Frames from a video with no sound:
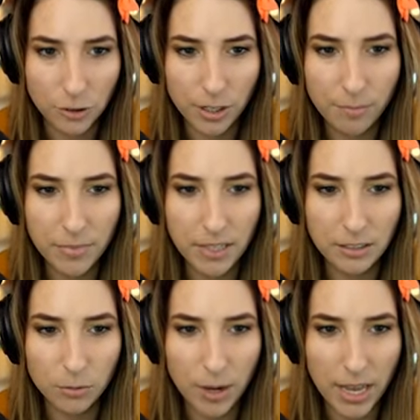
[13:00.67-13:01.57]
jump
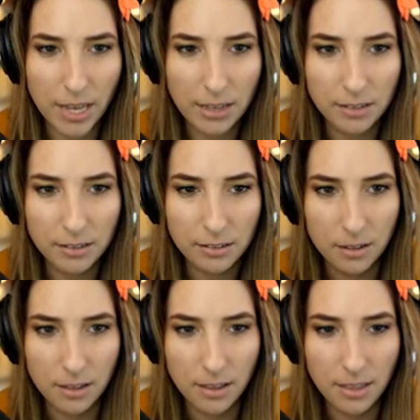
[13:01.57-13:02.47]
this way.
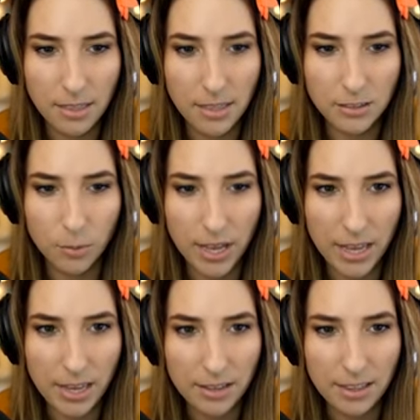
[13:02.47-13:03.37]
And mm, then this
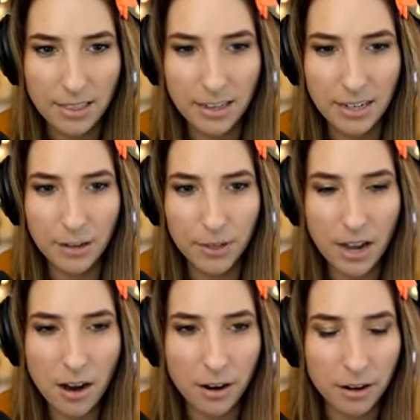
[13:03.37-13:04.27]
way. And then here we
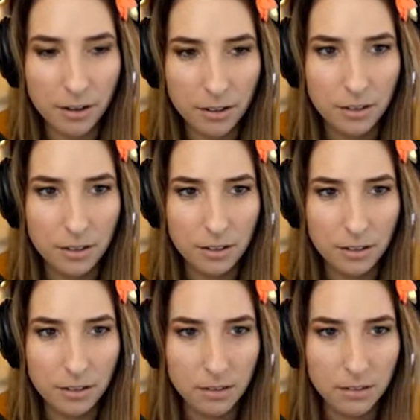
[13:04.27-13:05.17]
are.
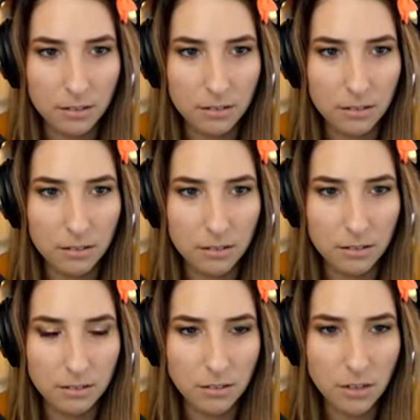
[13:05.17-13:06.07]
Is it out? Are we
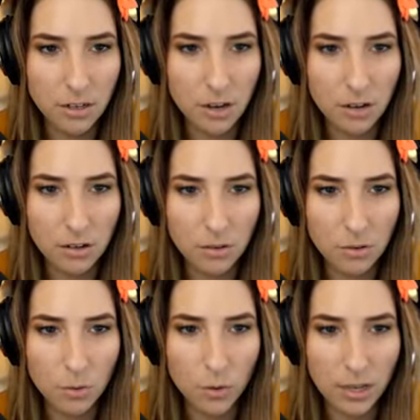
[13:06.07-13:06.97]
out?
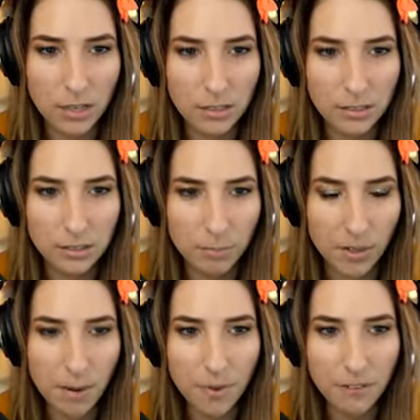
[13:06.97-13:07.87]
No.
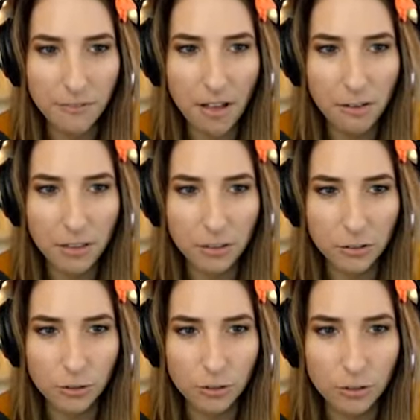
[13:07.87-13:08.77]
But I'm gonna follow this
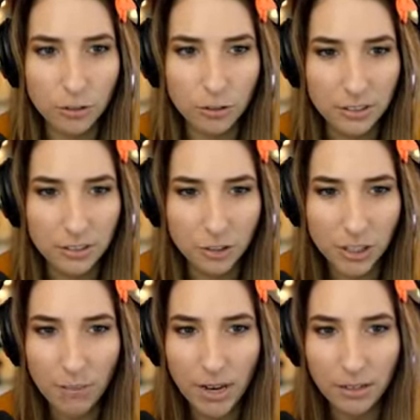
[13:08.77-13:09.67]
girl.
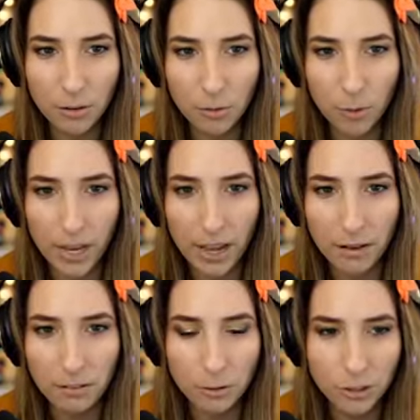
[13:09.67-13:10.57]
She might know the way
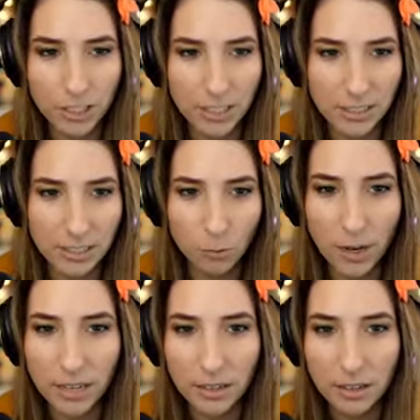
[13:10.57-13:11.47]
out. No, she doesn't.
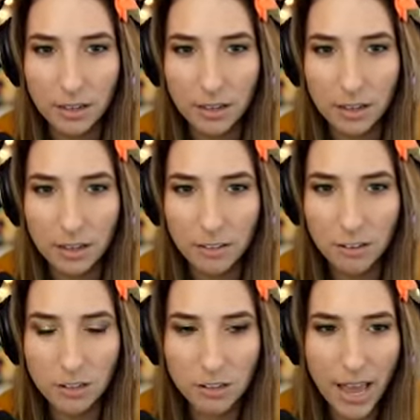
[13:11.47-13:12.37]
Wait.
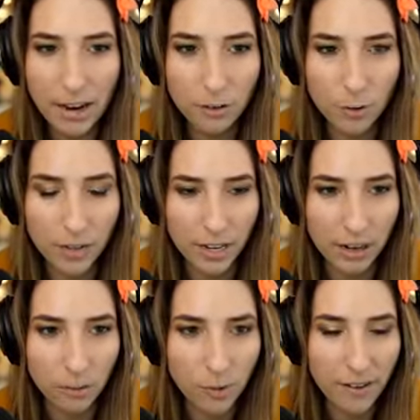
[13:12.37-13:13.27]
There's a ladder over
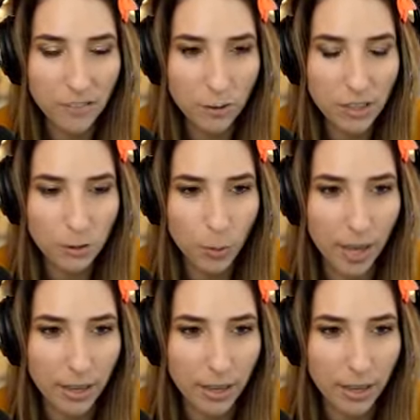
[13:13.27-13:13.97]
there. We have to go this way.